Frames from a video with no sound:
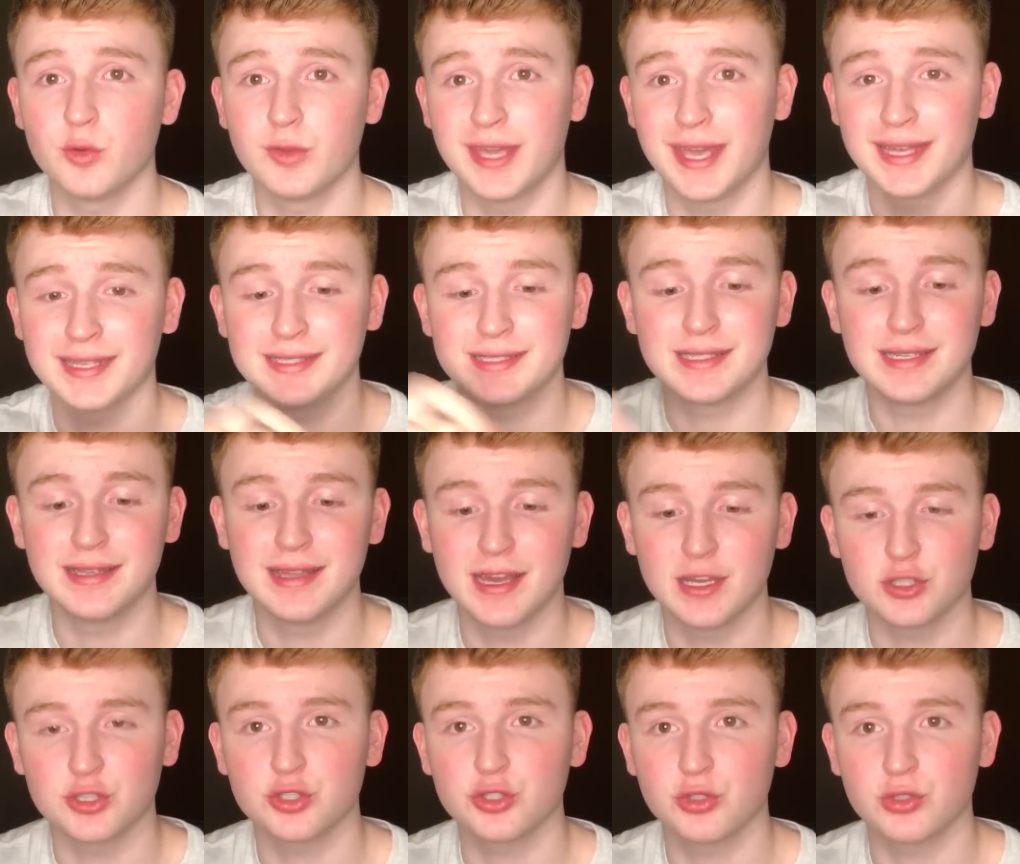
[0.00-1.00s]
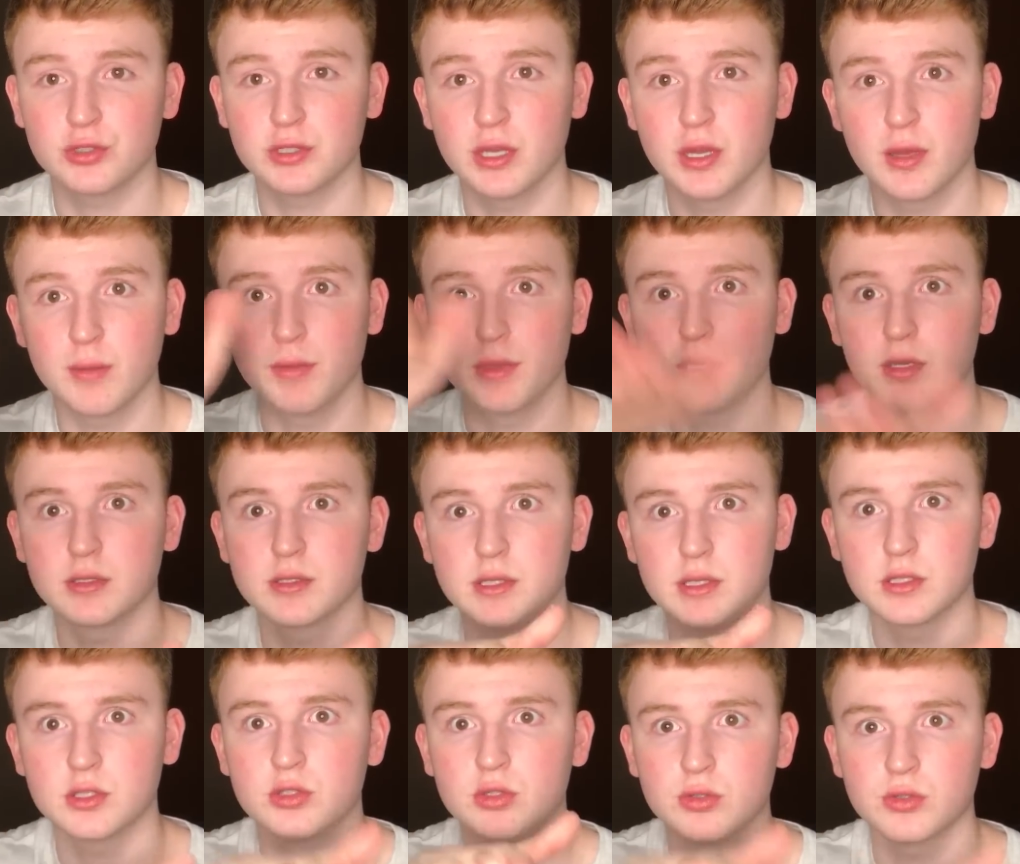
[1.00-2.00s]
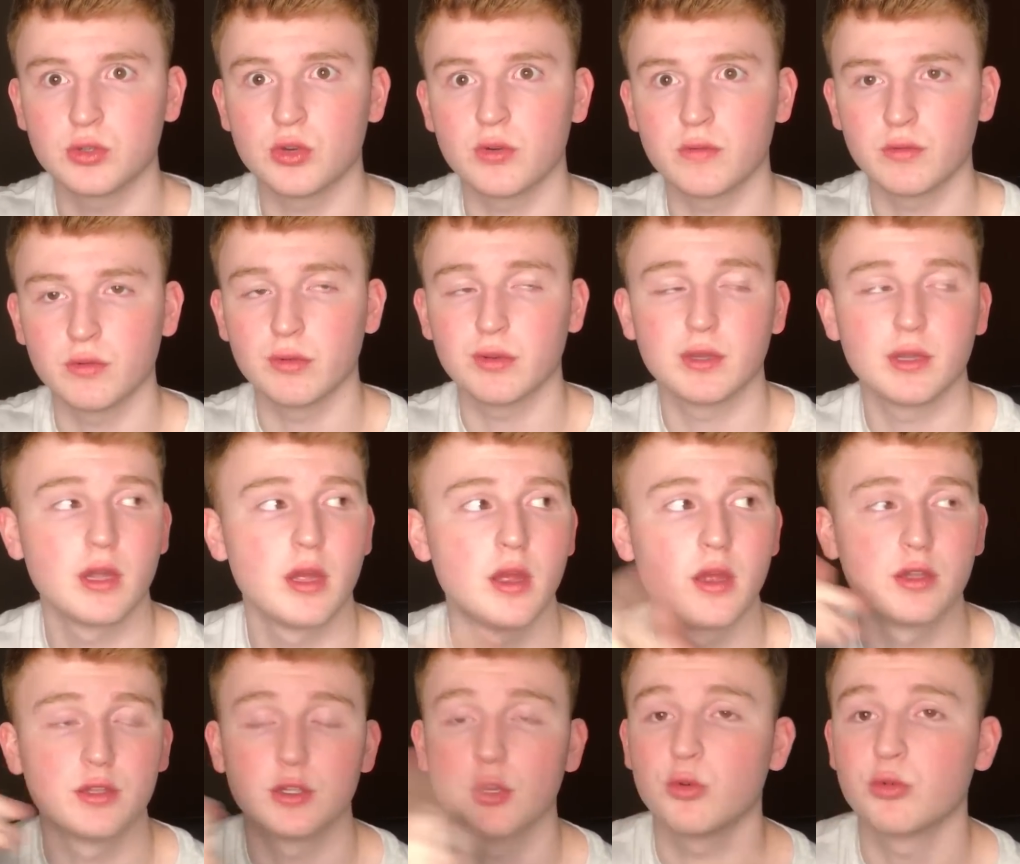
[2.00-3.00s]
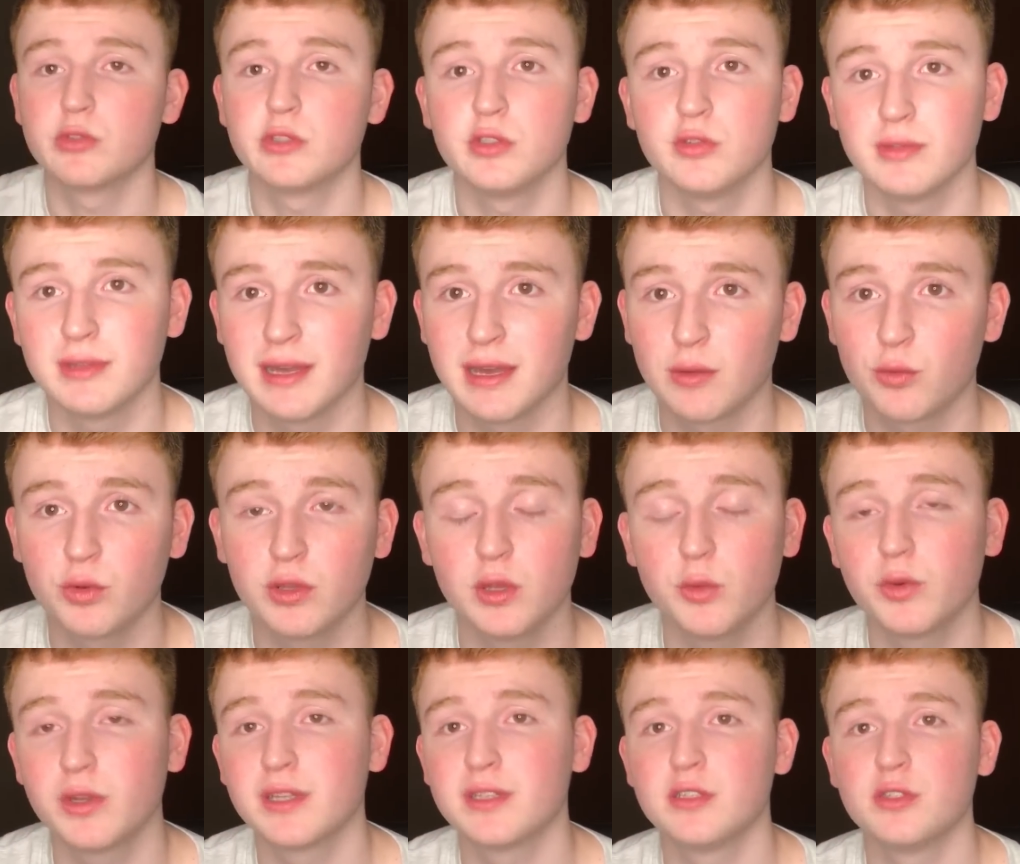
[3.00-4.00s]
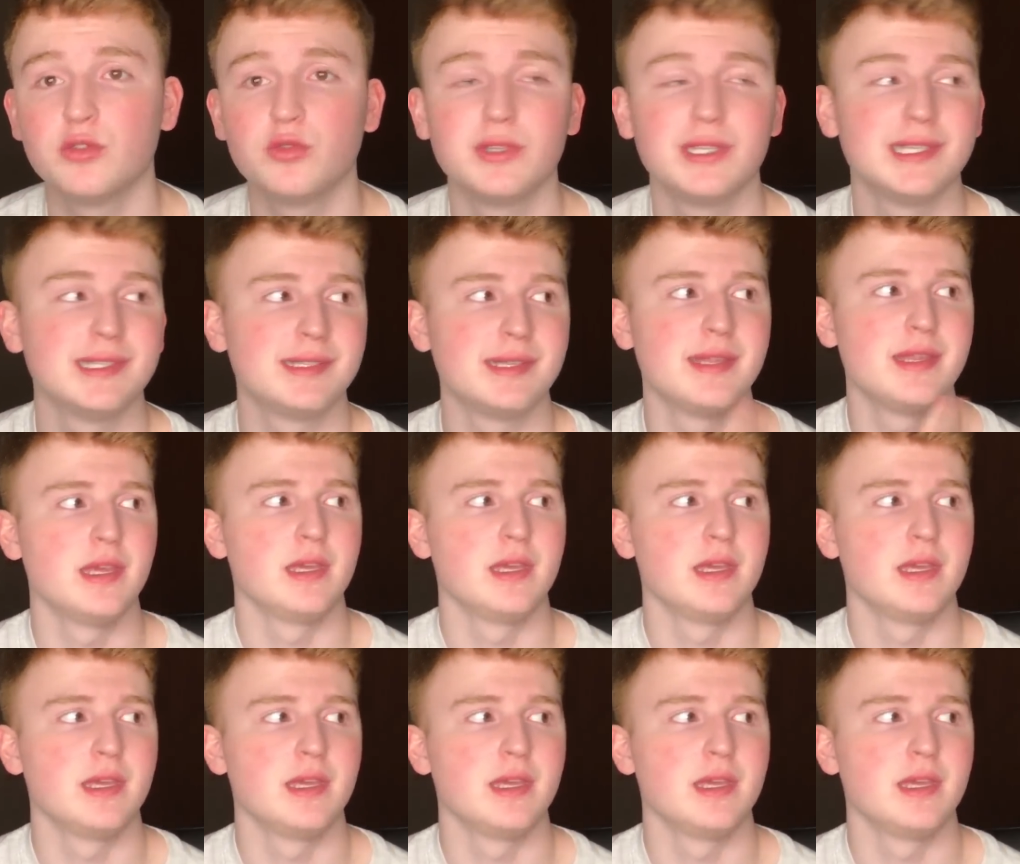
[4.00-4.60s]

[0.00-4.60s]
you can't see that shirt because this shirt's over it. Don't do that. What you want to do is